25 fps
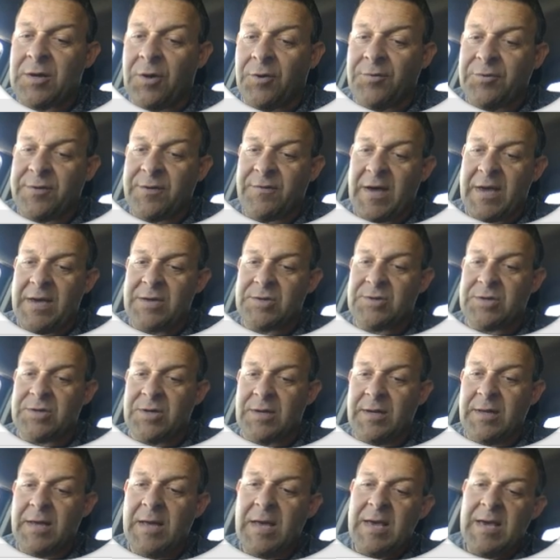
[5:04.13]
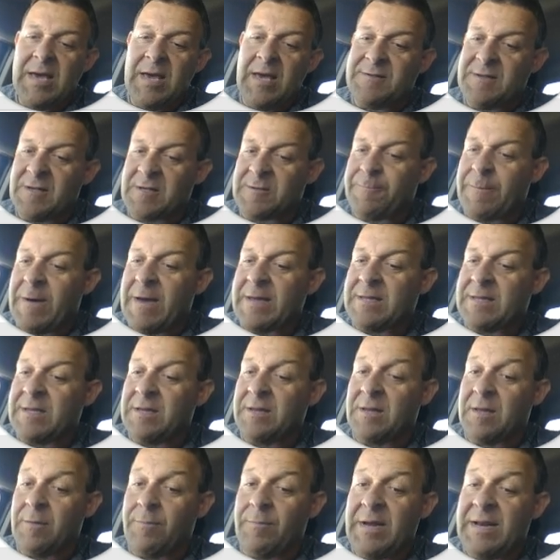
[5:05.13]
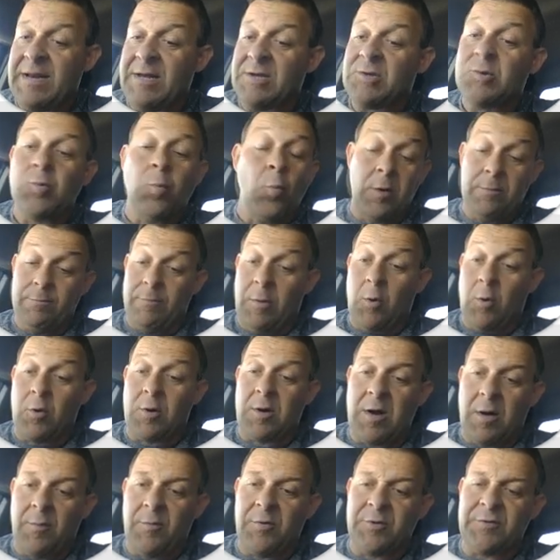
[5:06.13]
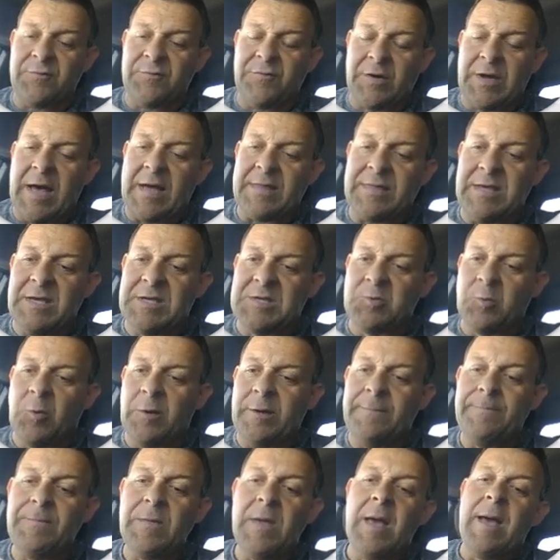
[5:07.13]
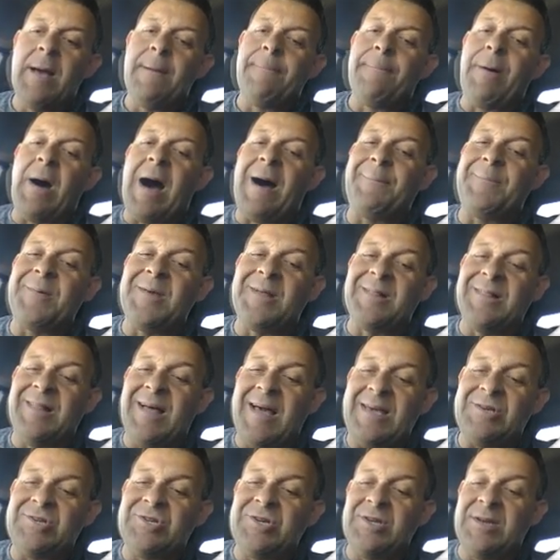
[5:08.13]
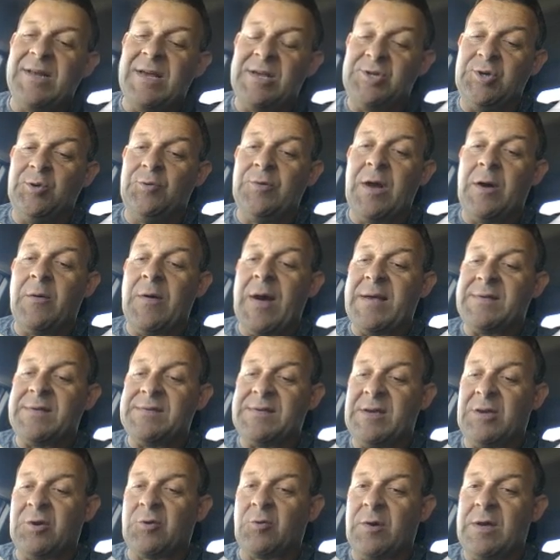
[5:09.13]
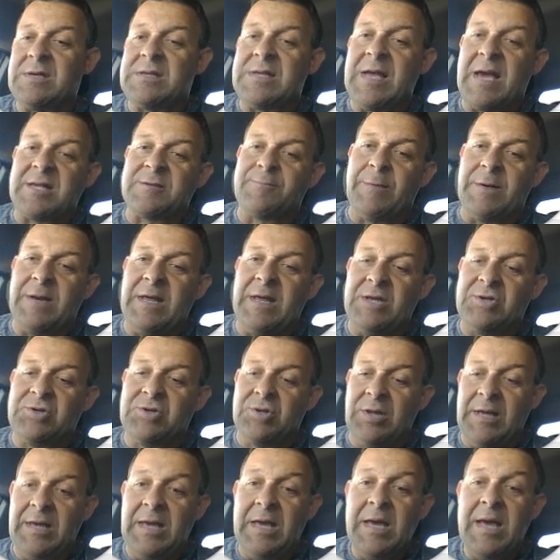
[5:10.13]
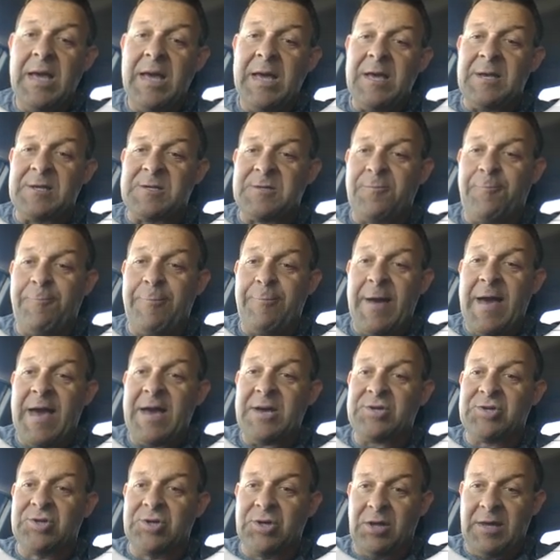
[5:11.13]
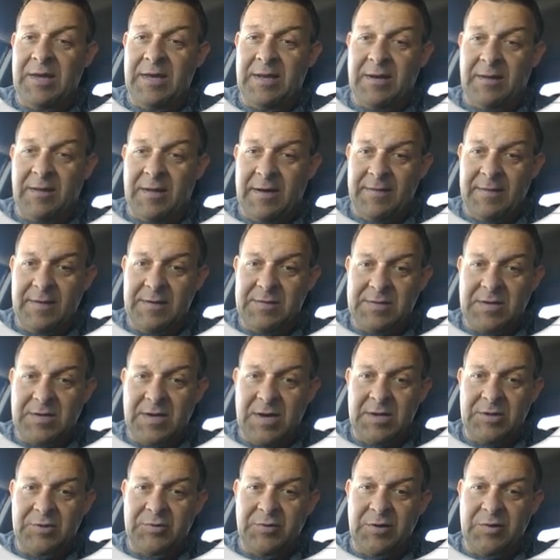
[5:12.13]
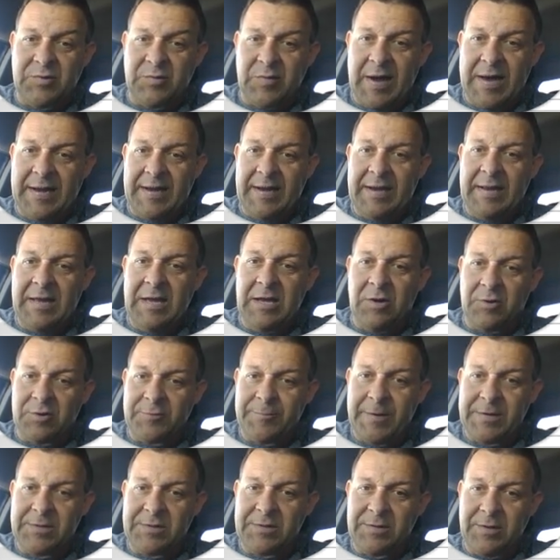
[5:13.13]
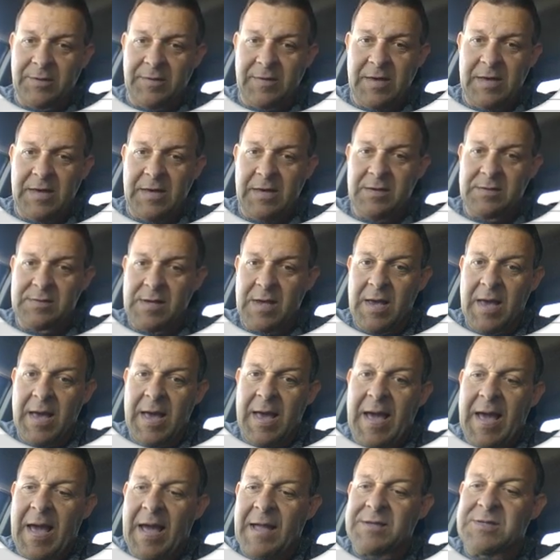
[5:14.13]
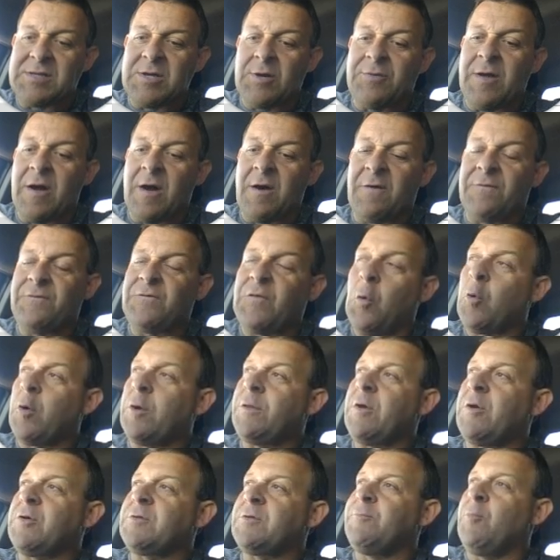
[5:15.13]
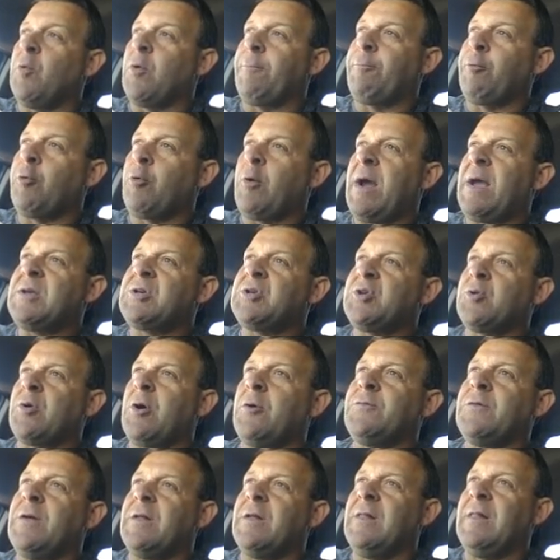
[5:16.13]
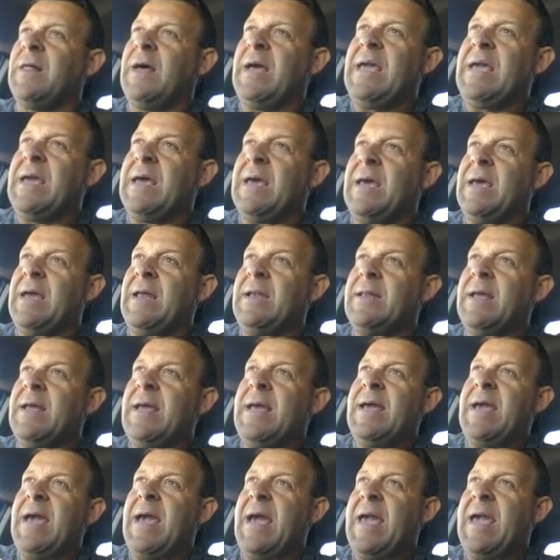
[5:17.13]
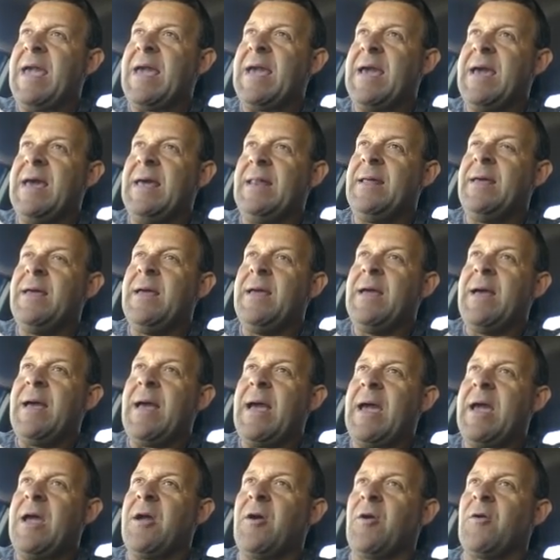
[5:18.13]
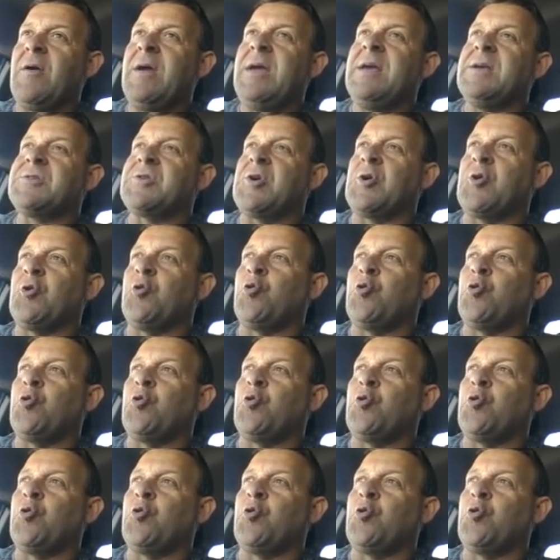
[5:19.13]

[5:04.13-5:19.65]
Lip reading: cultivation is expected to diminish. One more, almost forgot this one. Population, as you know, has increased exponentially, especially in a lot of these countries right in here, especially these. And so therefore, there's more pressure on the land, and areas are